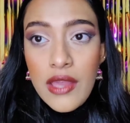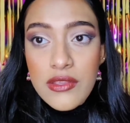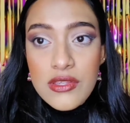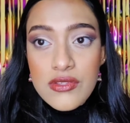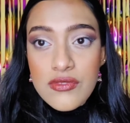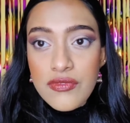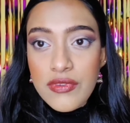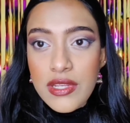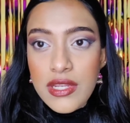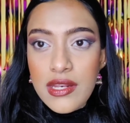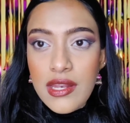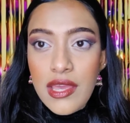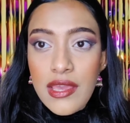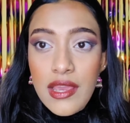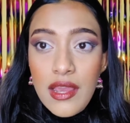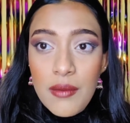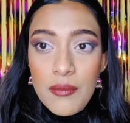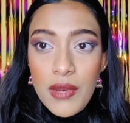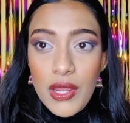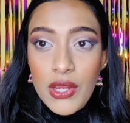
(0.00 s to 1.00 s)
I just feel
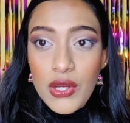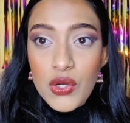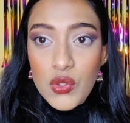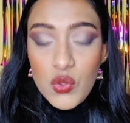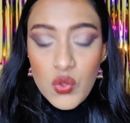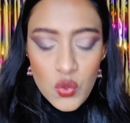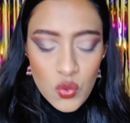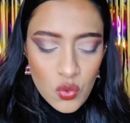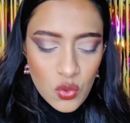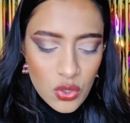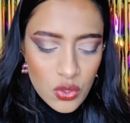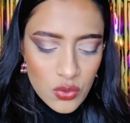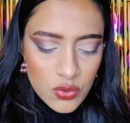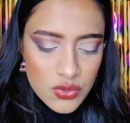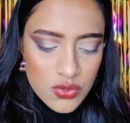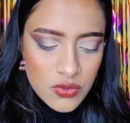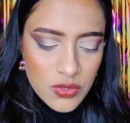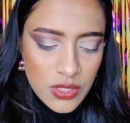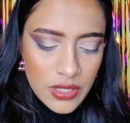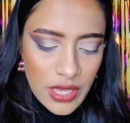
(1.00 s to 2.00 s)
like I'm like too
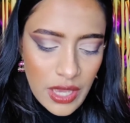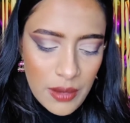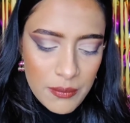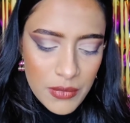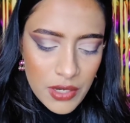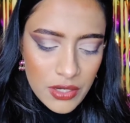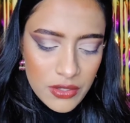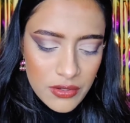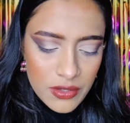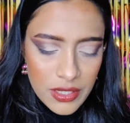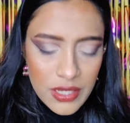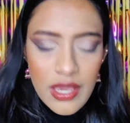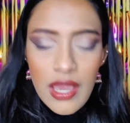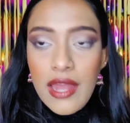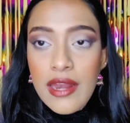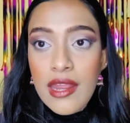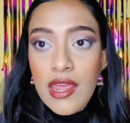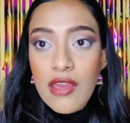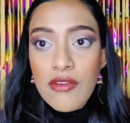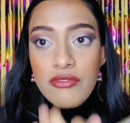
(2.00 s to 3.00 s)
close to the camera today,
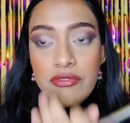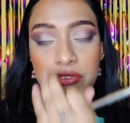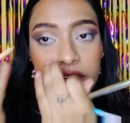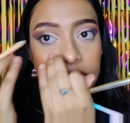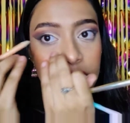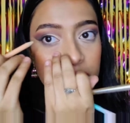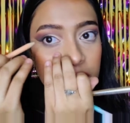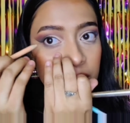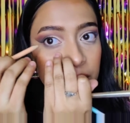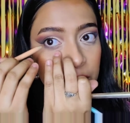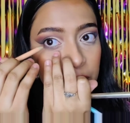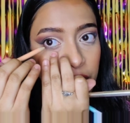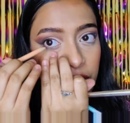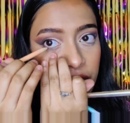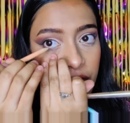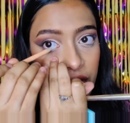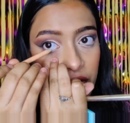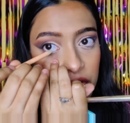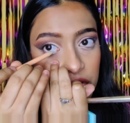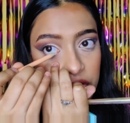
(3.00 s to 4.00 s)
and every
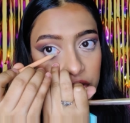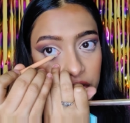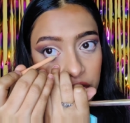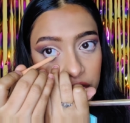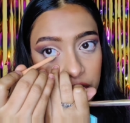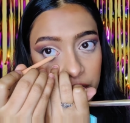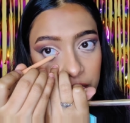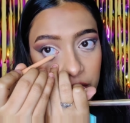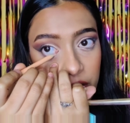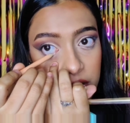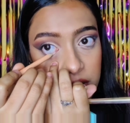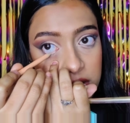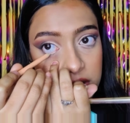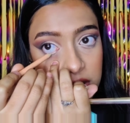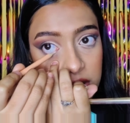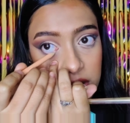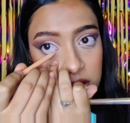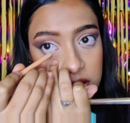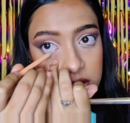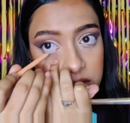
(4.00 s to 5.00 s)
imperfection of my
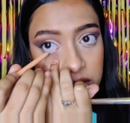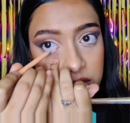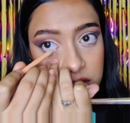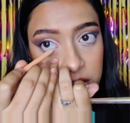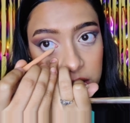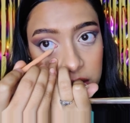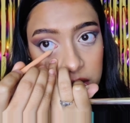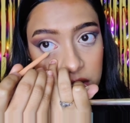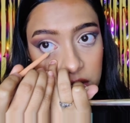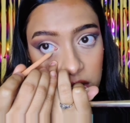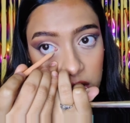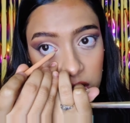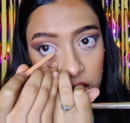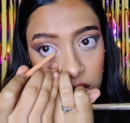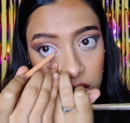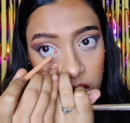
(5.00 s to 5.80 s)
skin is visible